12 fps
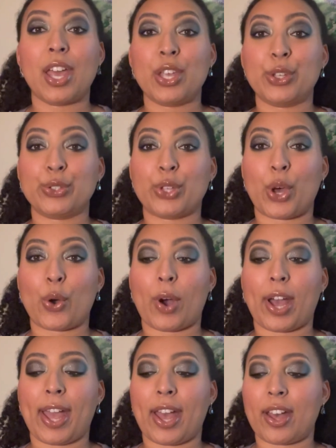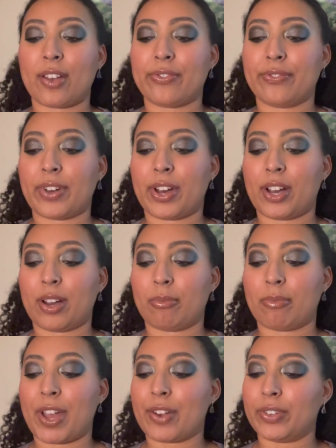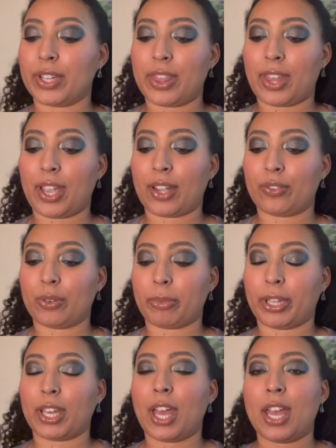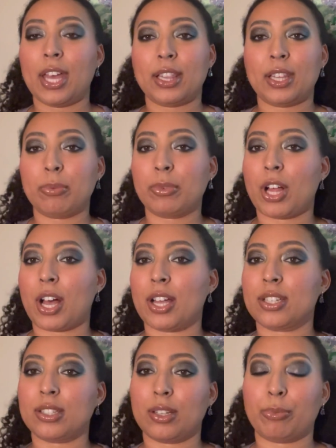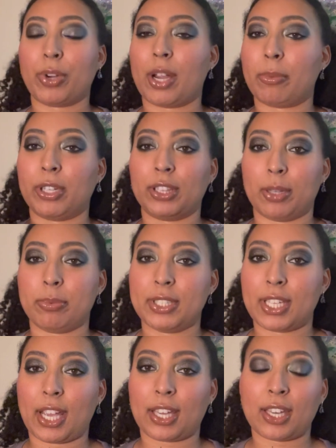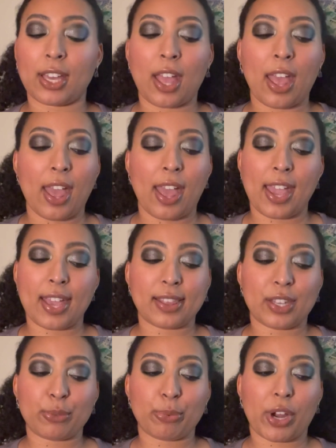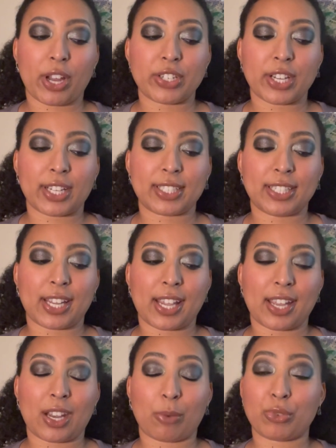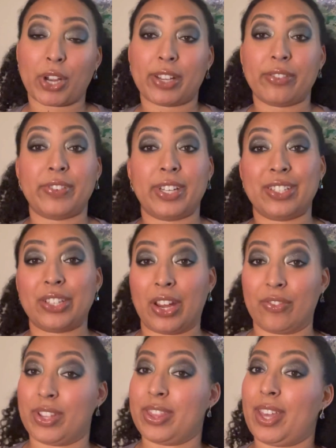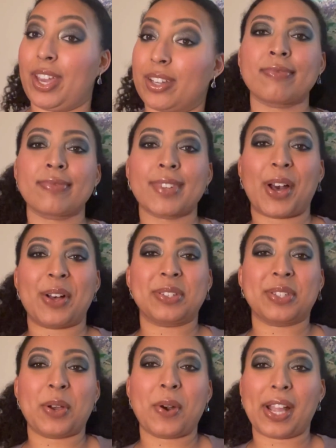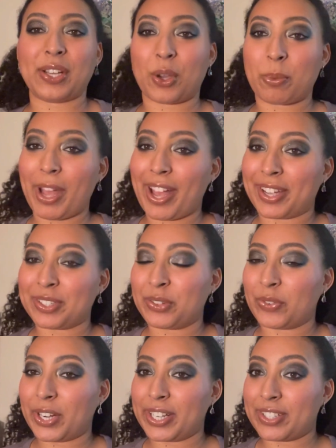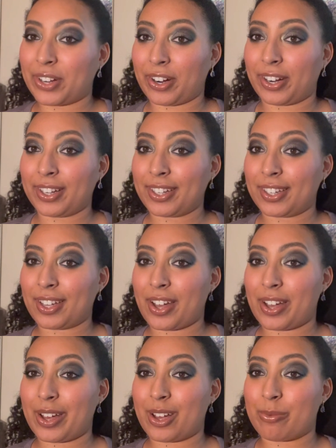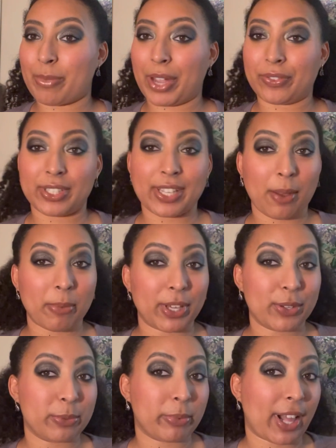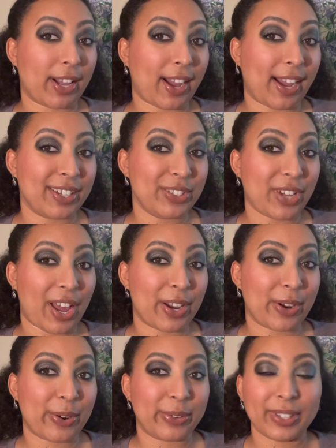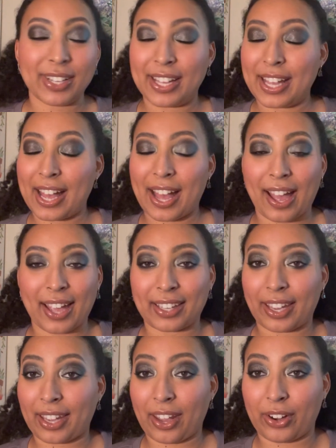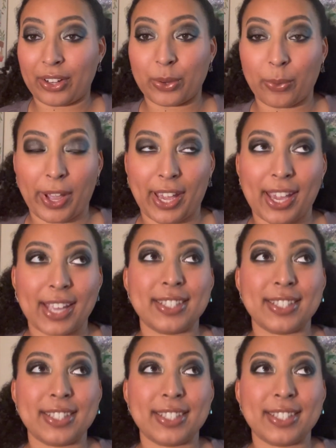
So I have everything from like lip gloss, lip primer, lipstick in this project, and I'm trying to finish everything. Also, I know my eyes are very dark. Every time I use black eyeshadow, I get carried away.